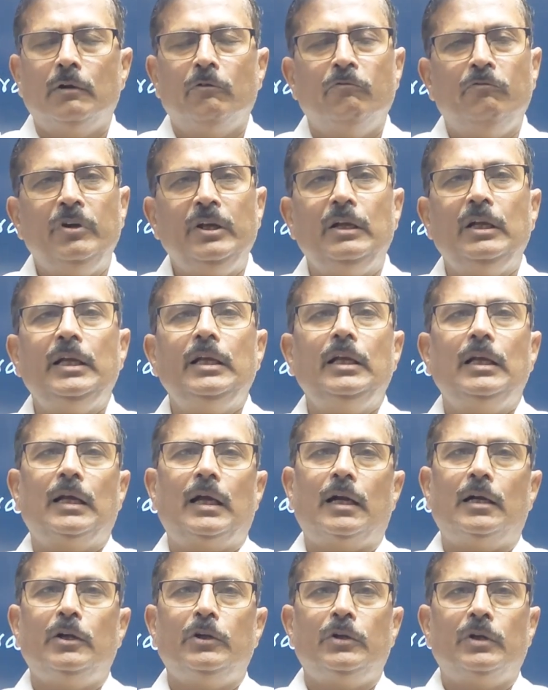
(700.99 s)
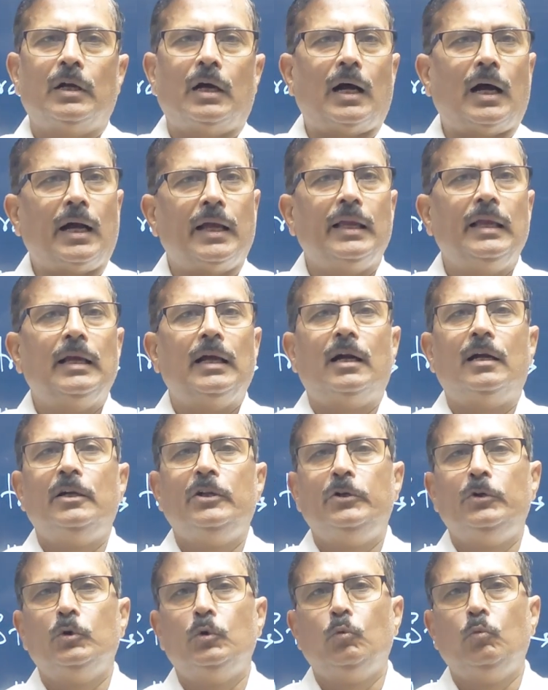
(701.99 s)
We and I
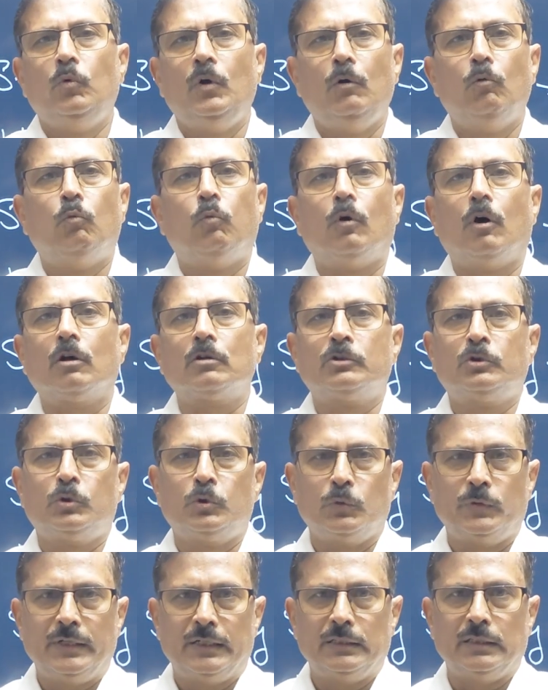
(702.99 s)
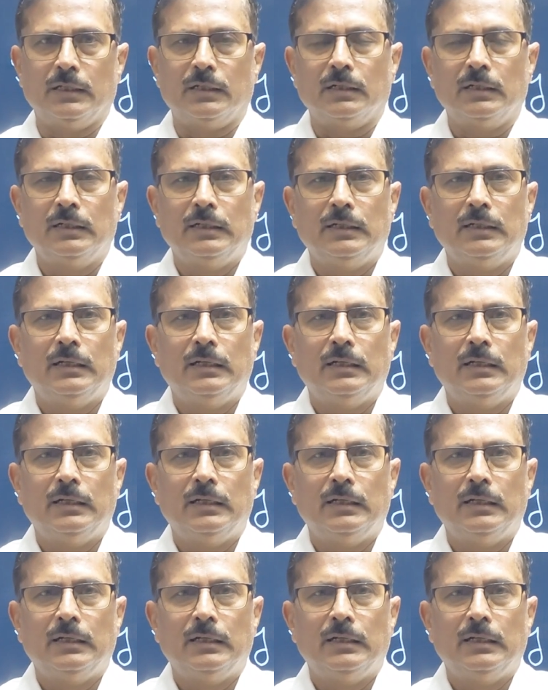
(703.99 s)
and you will walk together,